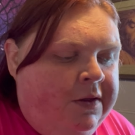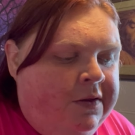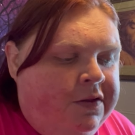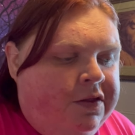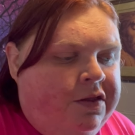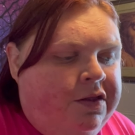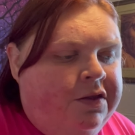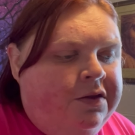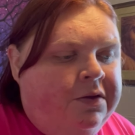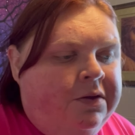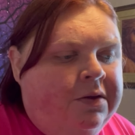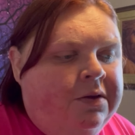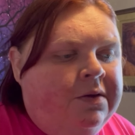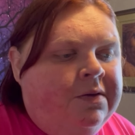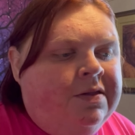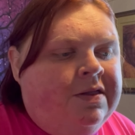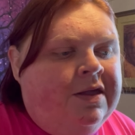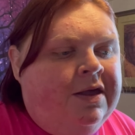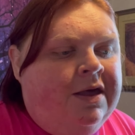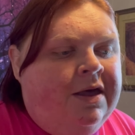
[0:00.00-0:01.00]

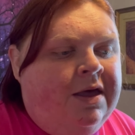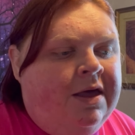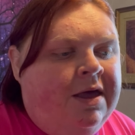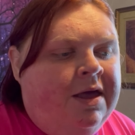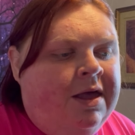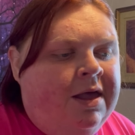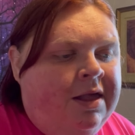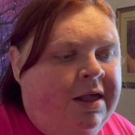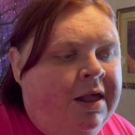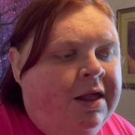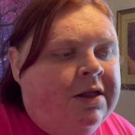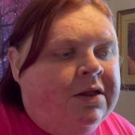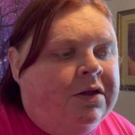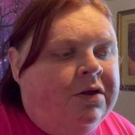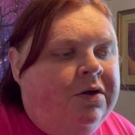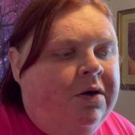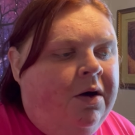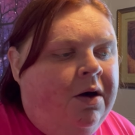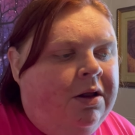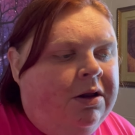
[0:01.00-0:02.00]
Today,
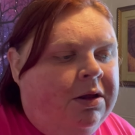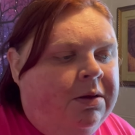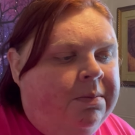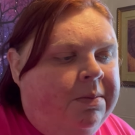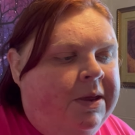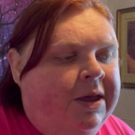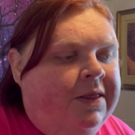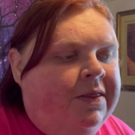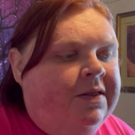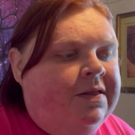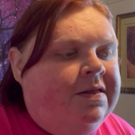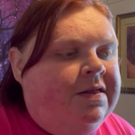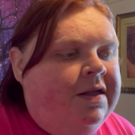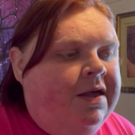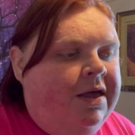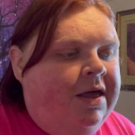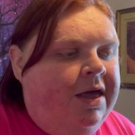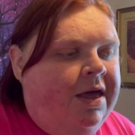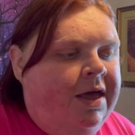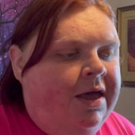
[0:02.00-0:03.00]
gonna be the
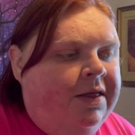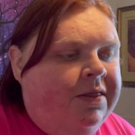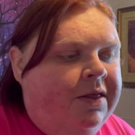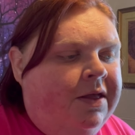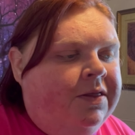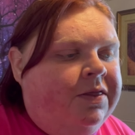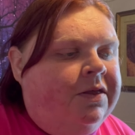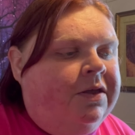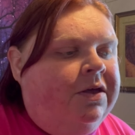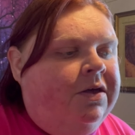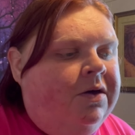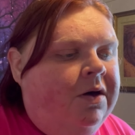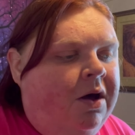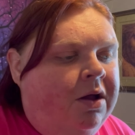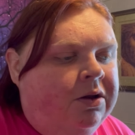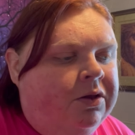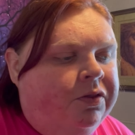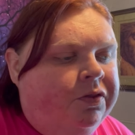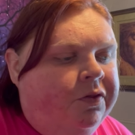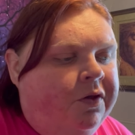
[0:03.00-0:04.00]
day that they're
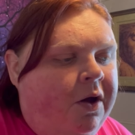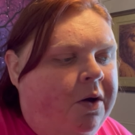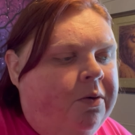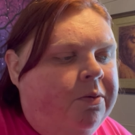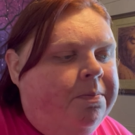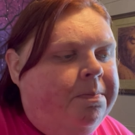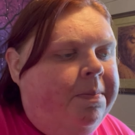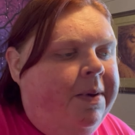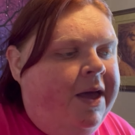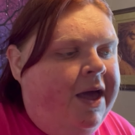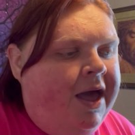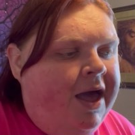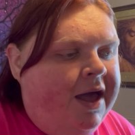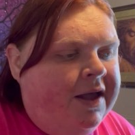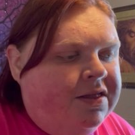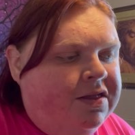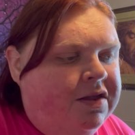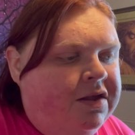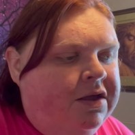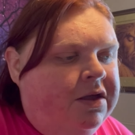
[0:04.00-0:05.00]
gonna throw it
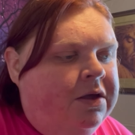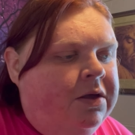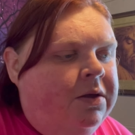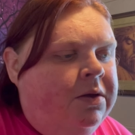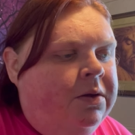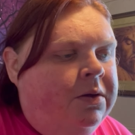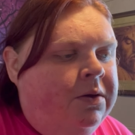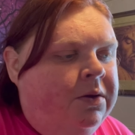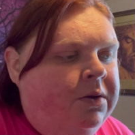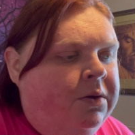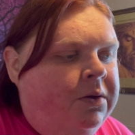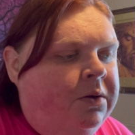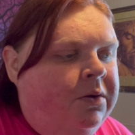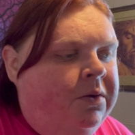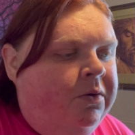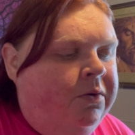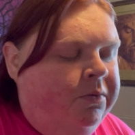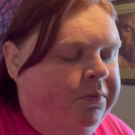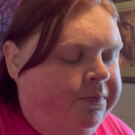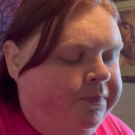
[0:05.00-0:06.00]
back to
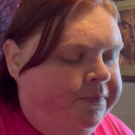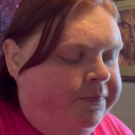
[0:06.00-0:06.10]
you.